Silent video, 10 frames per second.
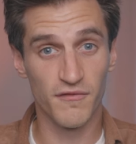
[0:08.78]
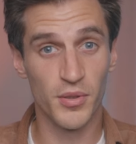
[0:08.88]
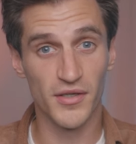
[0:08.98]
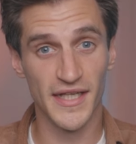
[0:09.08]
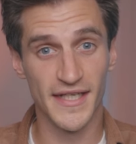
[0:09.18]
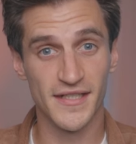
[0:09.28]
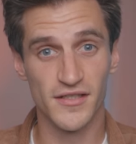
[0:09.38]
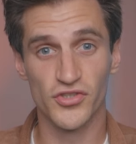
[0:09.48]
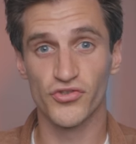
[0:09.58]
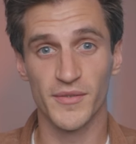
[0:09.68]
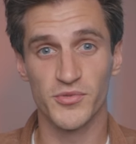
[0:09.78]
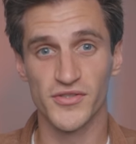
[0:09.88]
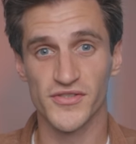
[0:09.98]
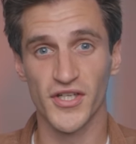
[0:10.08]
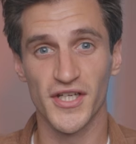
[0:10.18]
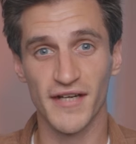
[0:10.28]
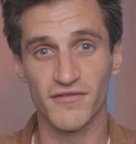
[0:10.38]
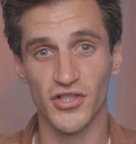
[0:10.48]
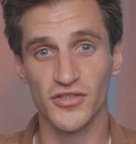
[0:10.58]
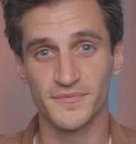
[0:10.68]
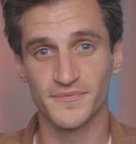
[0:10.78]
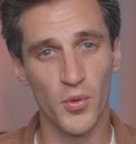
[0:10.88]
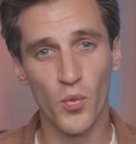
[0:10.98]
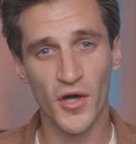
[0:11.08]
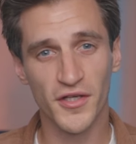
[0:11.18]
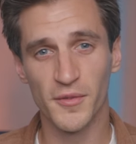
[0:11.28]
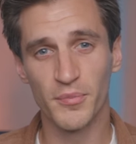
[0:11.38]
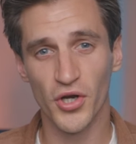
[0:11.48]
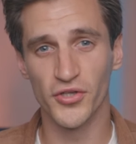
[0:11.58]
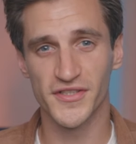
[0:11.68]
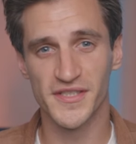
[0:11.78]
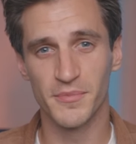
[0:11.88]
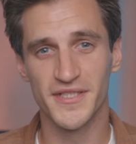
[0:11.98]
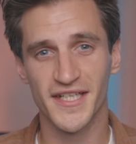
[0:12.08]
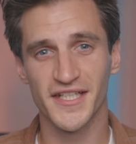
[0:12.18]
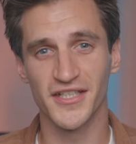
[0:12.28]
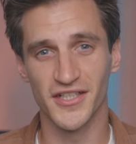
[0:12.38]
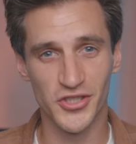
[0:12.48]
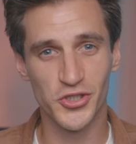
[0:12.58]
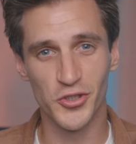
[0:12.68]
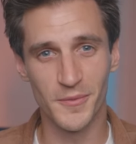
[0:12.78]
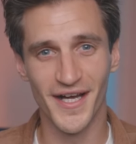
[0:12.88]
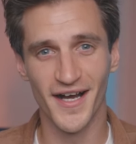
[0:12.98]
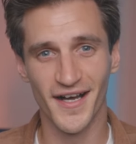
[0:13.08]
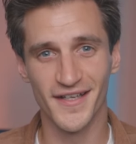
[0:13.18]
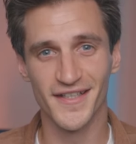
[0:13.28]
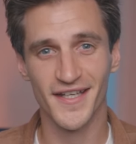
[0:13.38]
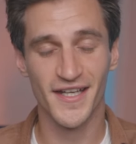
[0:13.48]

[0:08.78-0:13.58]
I've put a link in the description so you can have a look. But one of the products in particular caught my eye.